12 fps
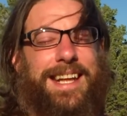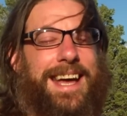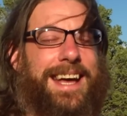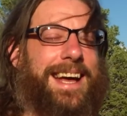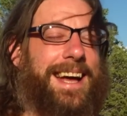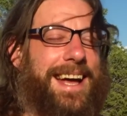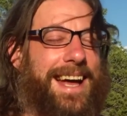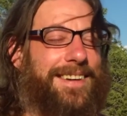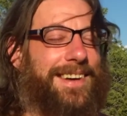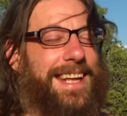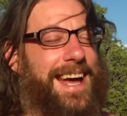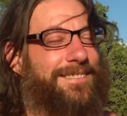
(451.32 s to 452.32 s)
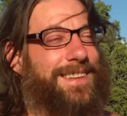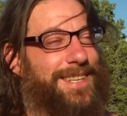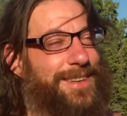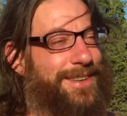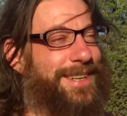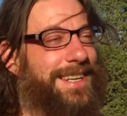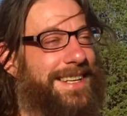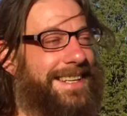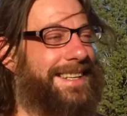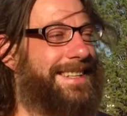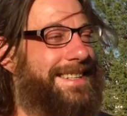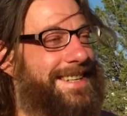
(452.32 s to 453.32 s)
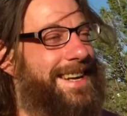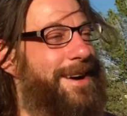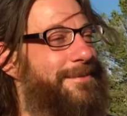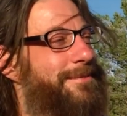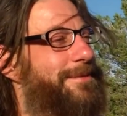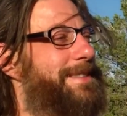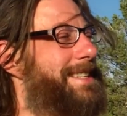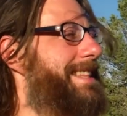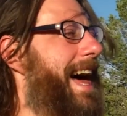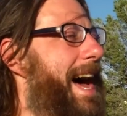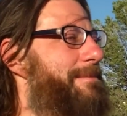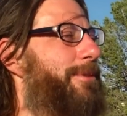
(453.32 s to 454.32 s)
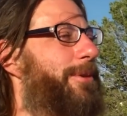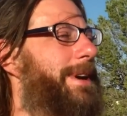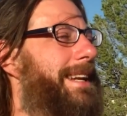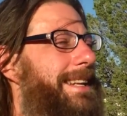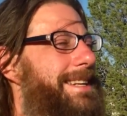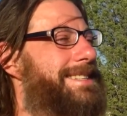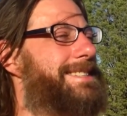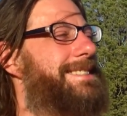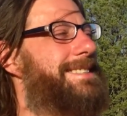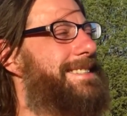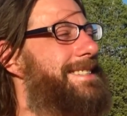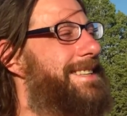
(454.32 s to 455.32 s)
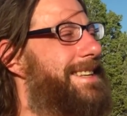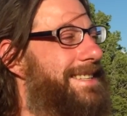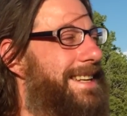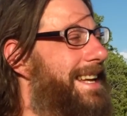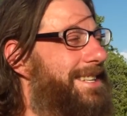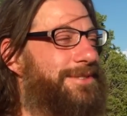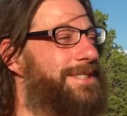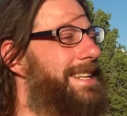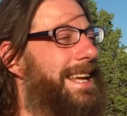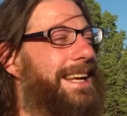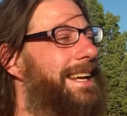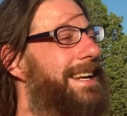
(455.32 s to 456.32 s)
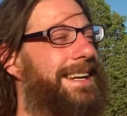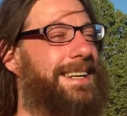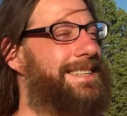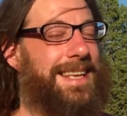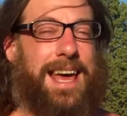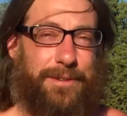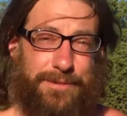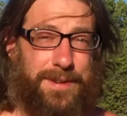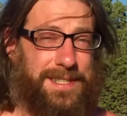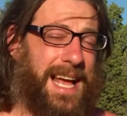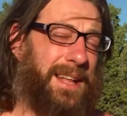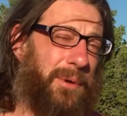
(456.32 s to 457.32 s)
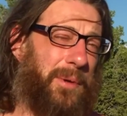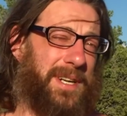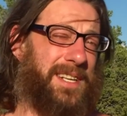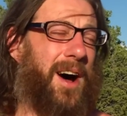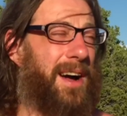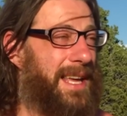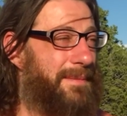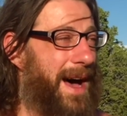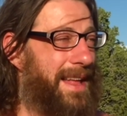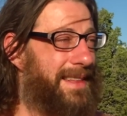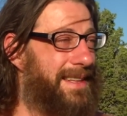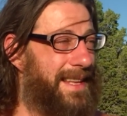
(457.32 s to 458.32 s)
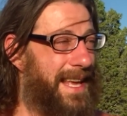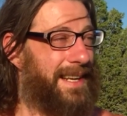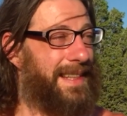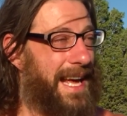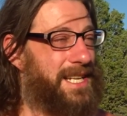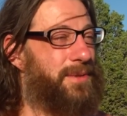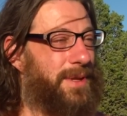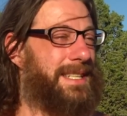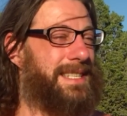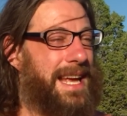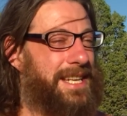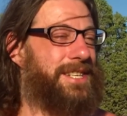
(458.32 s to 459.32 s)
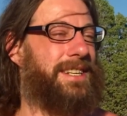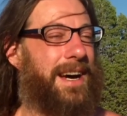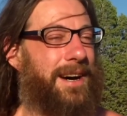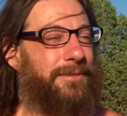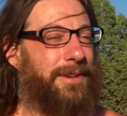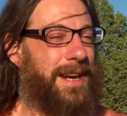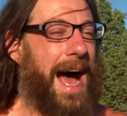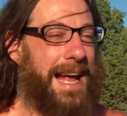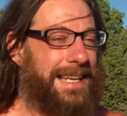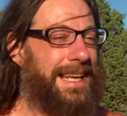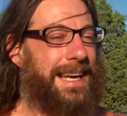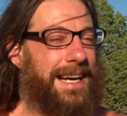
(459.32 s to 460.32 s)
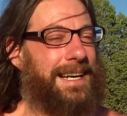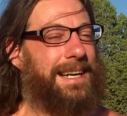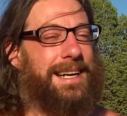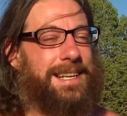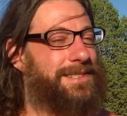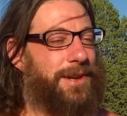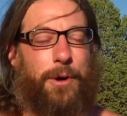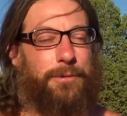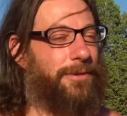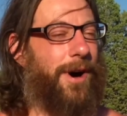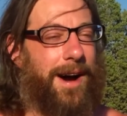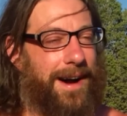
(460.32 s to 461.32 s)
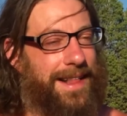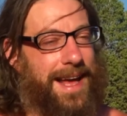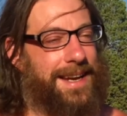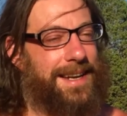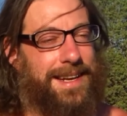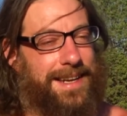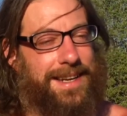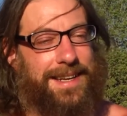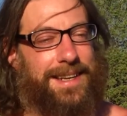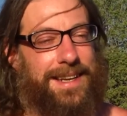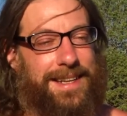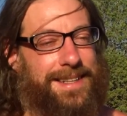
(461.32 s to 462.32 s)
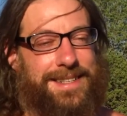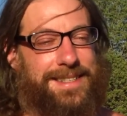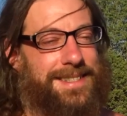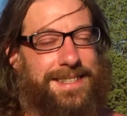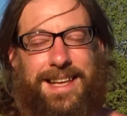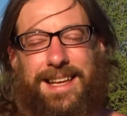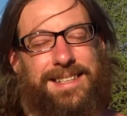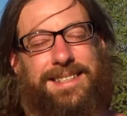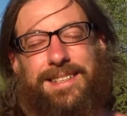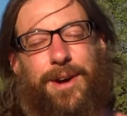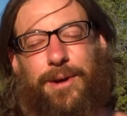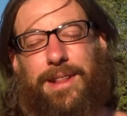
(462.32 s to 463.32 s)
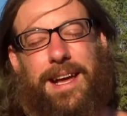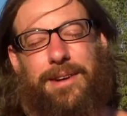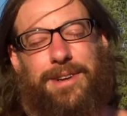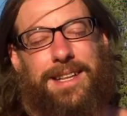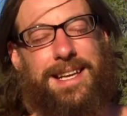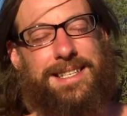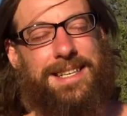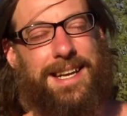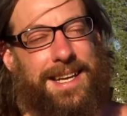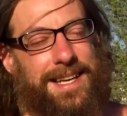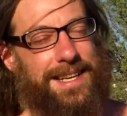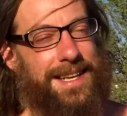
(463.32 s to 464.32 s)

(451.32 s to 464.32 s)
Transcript: What do you have to do to come to that point is an interesting set of exactly what we were talking about, the intellectualization of an idea so far that it just gets totally unrealistic.